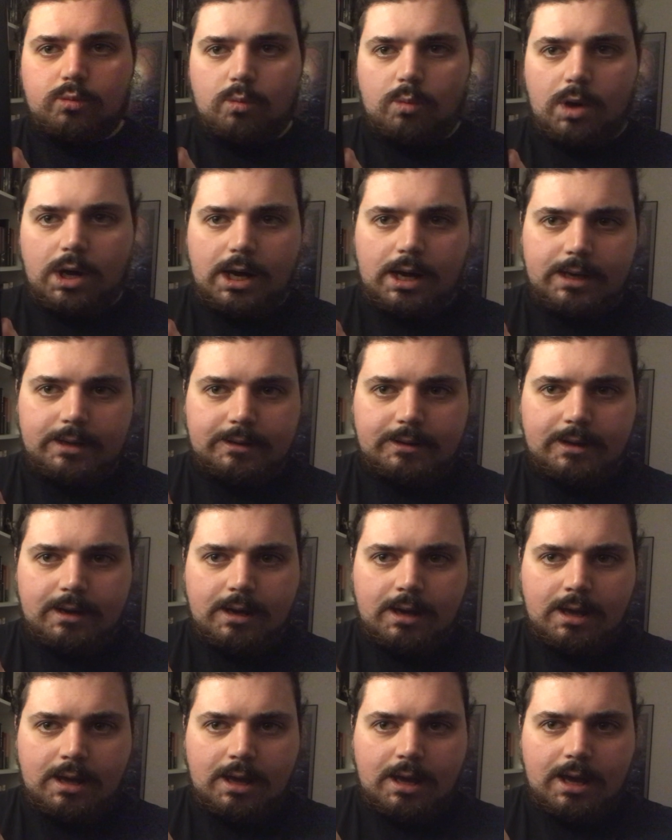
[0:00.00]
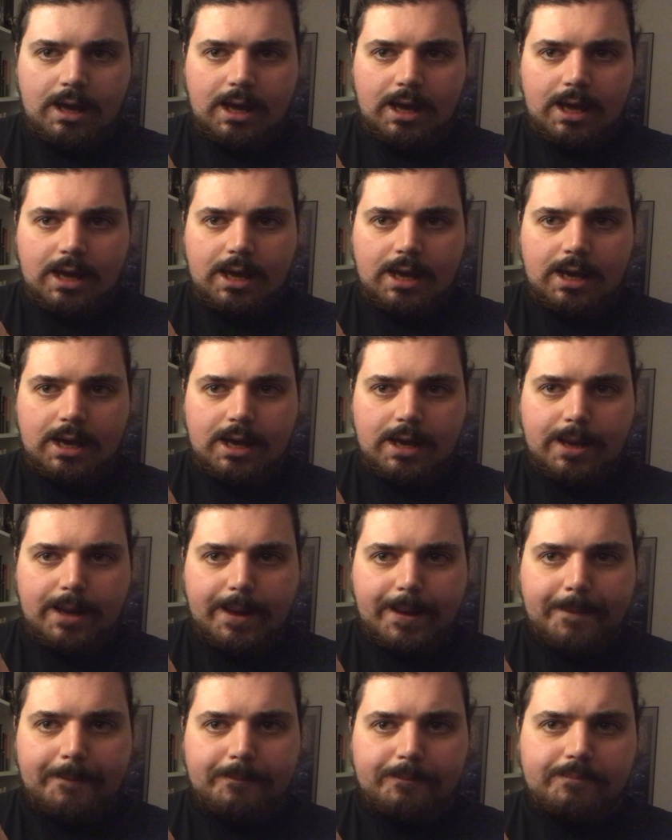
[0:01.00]
1.
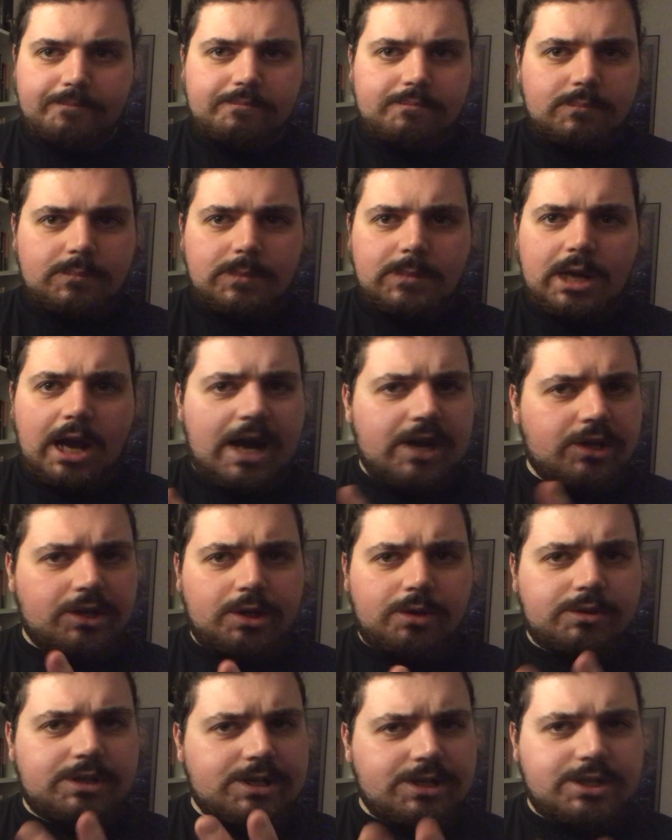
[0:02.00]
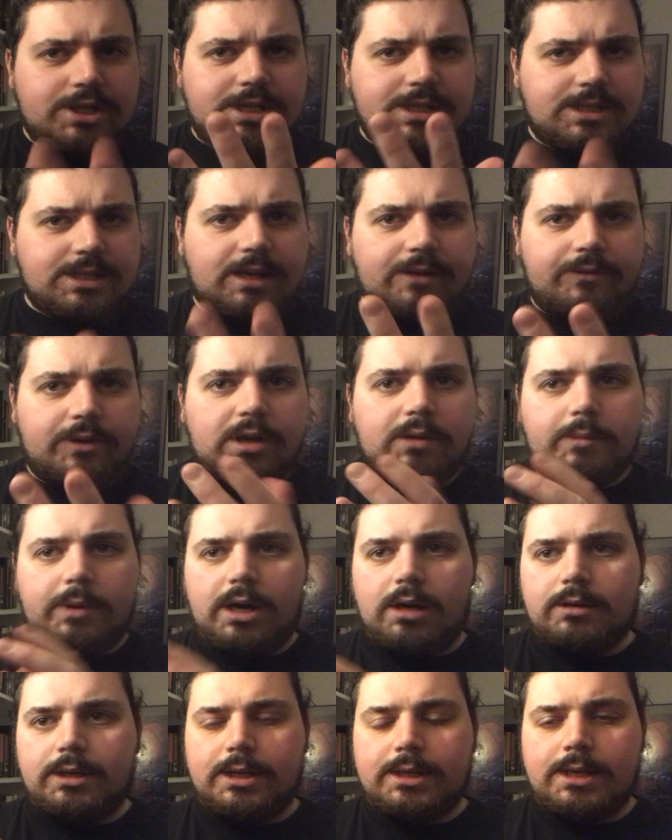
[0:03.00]
I don't know, there's just something
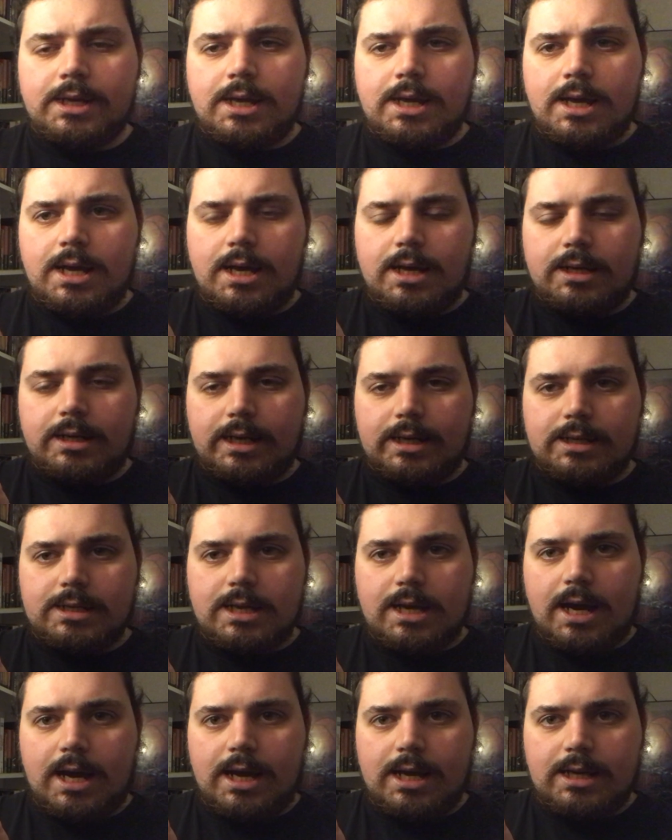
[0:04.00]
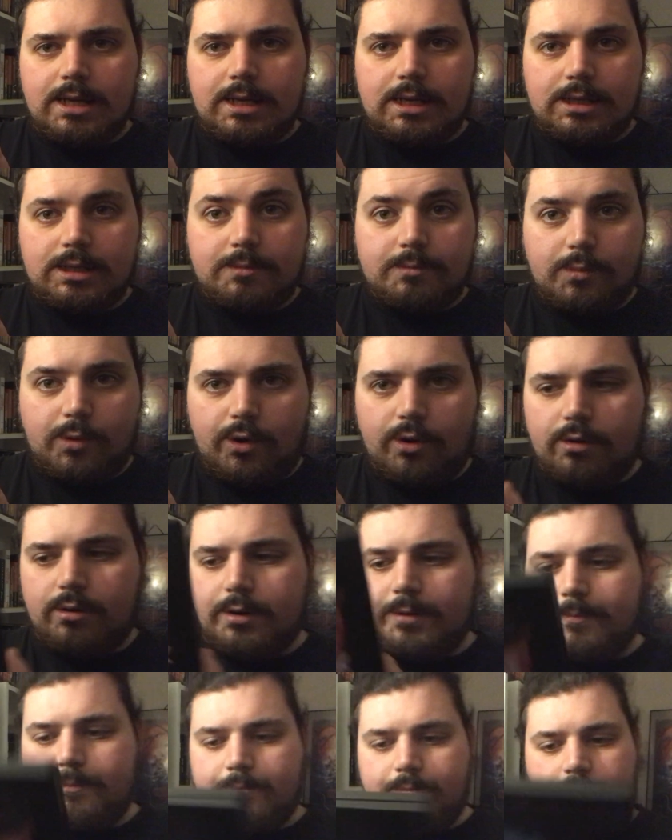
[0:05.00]
about it that I like more.
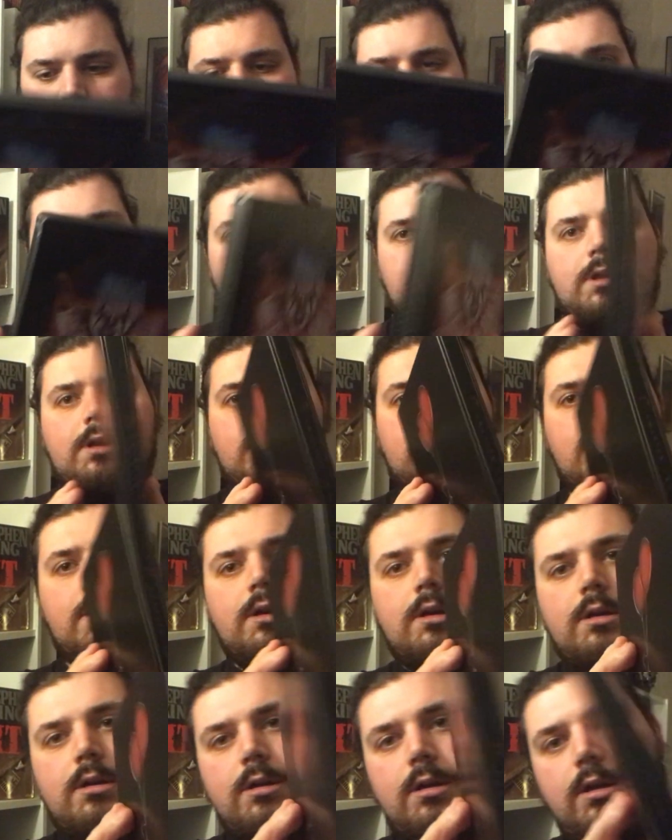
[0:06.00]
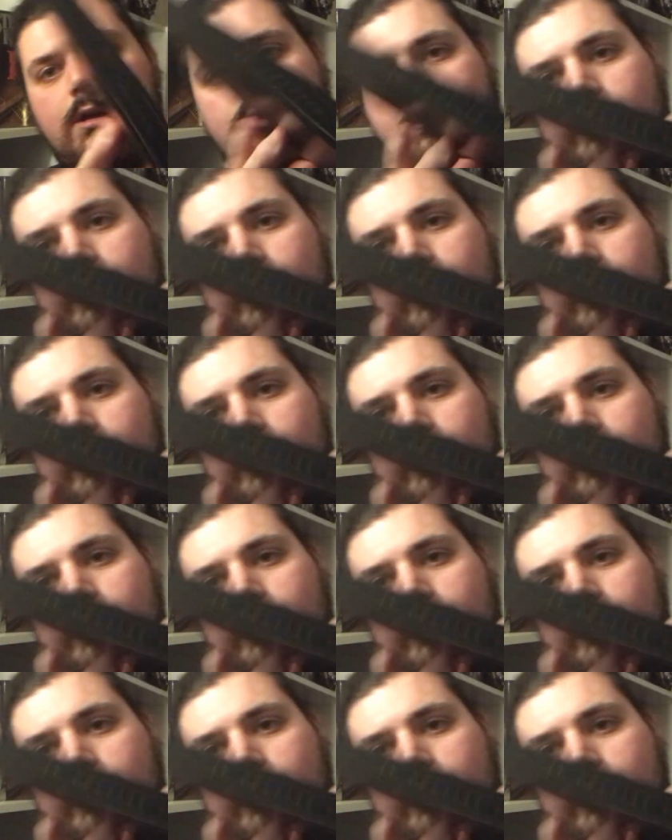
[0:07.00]
Here